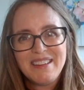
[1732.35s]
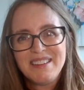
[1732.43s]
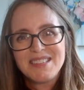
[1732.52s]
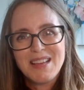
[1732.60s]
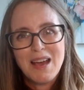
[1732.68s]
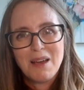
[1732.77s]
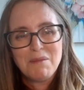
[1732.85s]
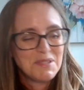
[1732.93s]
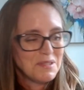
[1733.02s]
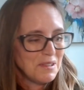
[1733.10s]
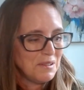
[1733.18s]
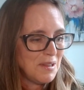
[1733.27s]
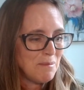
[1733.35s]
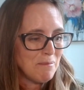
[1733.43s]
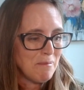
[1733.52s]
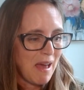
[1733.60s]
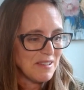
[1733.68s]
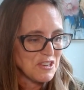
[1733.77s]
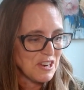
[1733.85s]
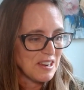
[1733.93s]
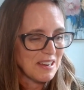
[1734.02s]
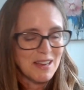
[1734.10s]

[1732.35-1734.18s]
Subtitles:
is absolutely magic.